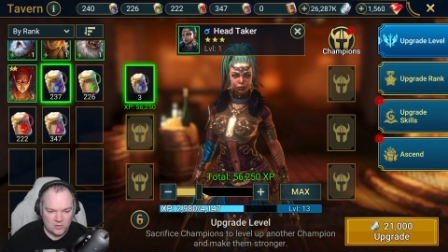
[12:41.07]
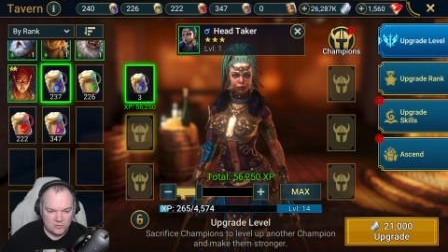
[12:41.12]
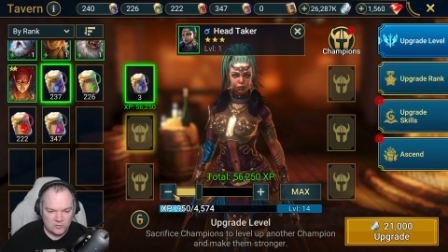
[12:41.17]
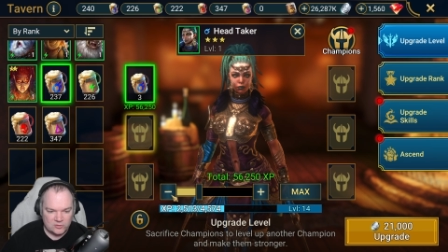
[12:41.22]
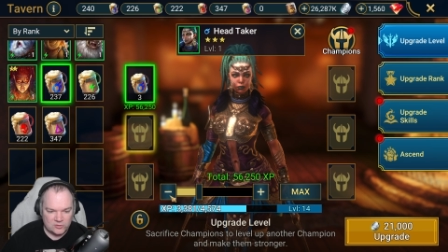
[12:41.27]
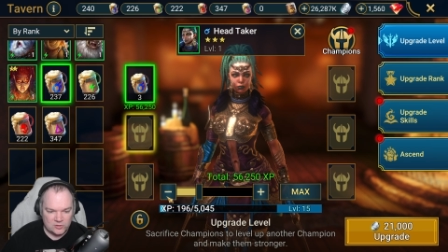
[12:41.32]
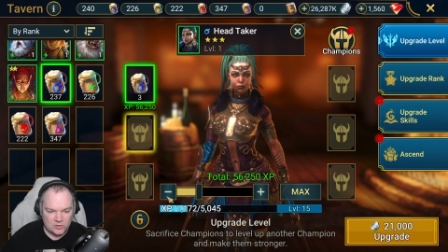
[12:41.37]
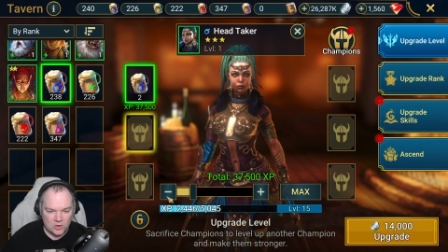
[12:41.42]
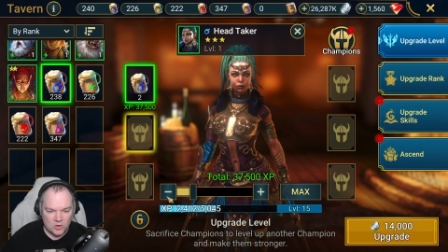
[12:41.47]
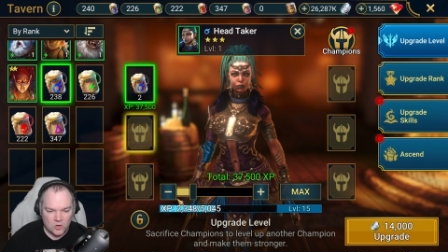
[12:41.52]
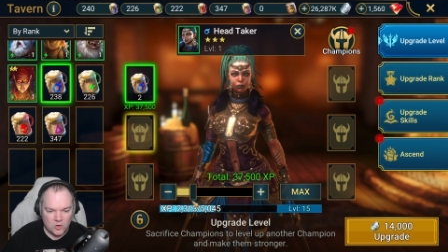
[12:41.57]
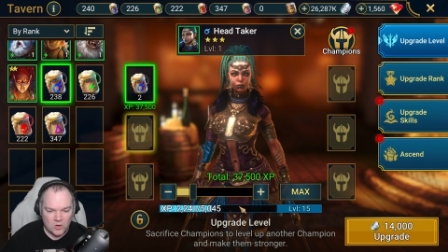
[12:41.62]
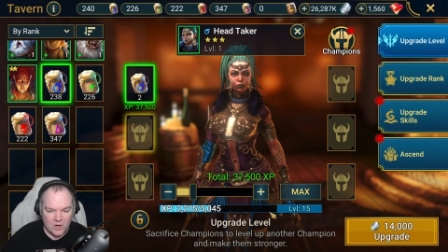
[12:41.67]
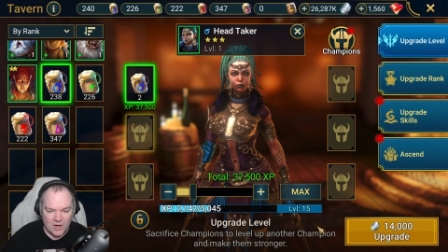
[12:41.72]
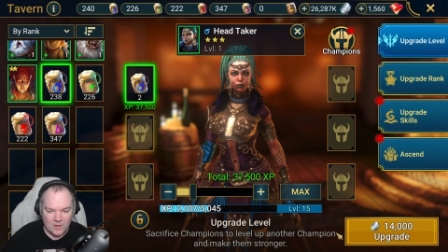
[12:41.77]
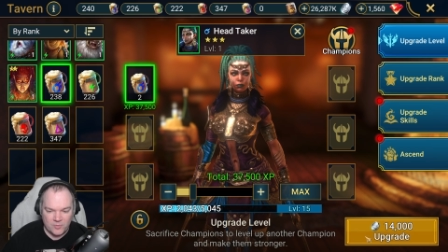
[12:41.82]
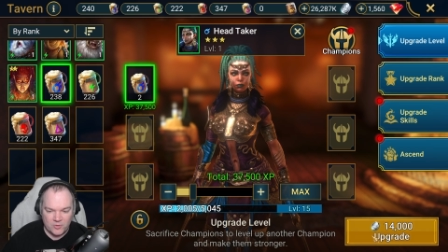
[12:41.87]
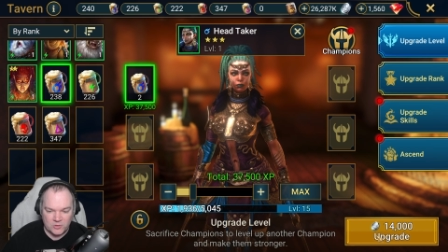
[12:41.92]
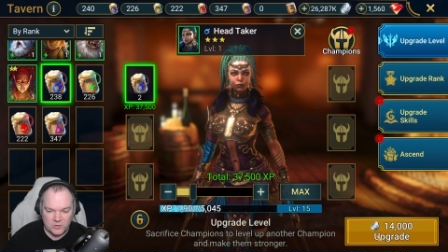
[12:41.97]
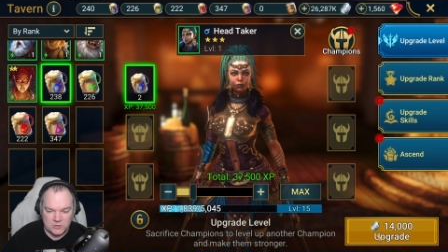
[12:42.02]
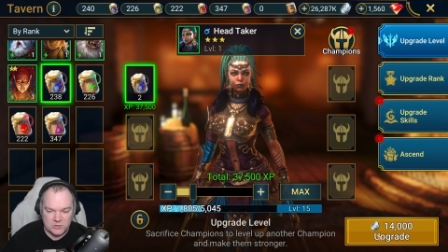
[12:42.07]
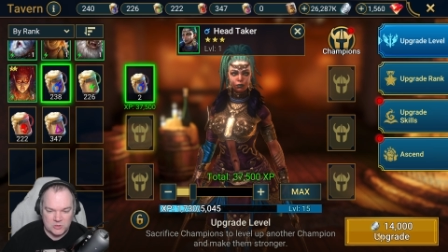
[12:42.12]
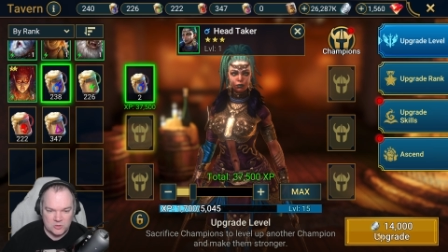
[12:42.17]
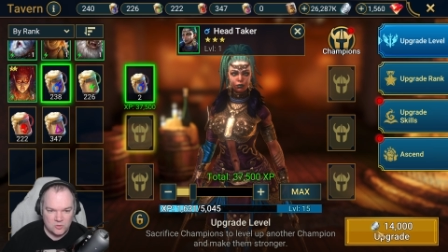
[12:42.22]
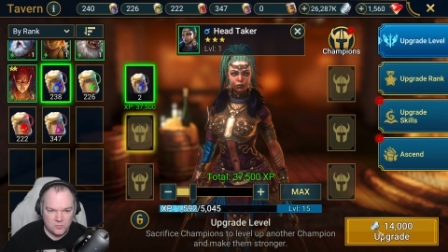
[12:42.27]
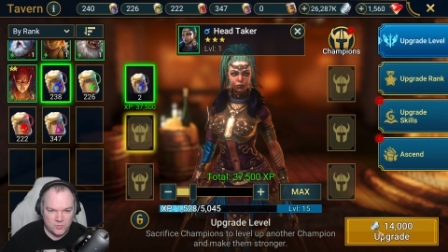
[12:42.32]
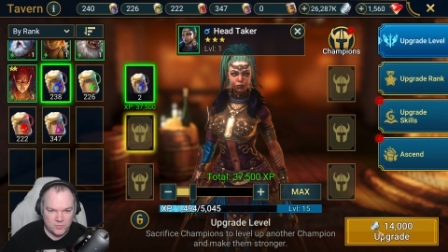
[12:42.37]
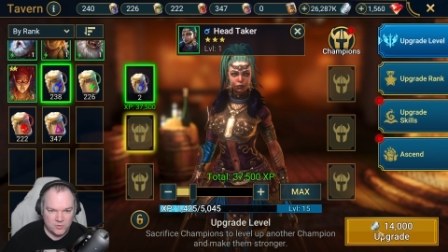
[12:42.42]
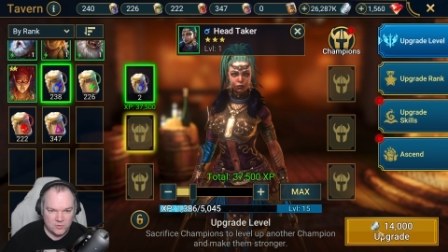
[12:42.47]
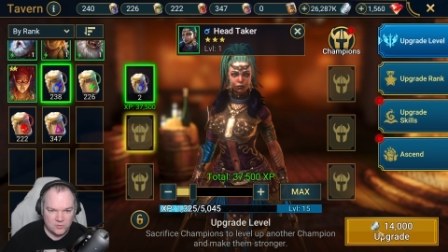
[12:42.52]
So I'll put 2
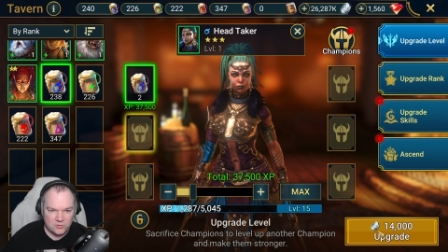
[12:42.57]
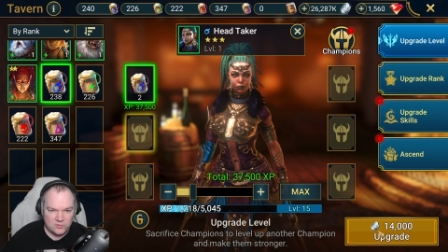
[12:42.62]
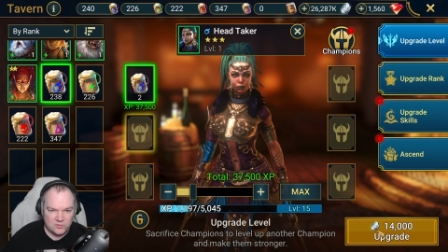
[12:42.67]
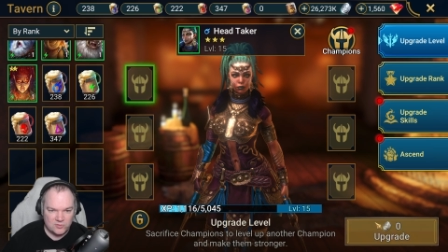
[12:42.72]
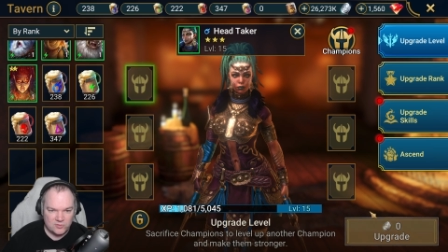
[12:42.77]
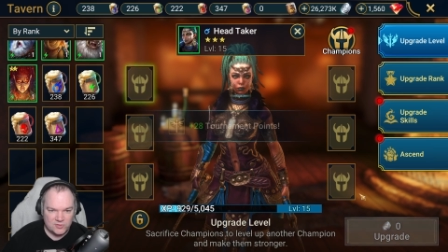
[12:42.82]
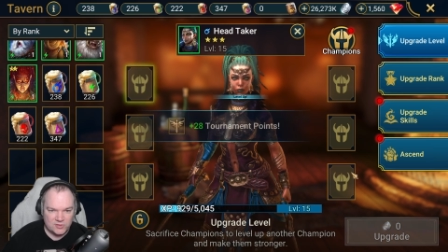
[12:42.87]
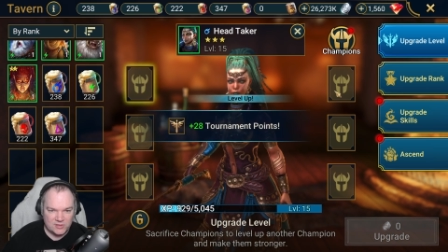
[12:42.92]
brews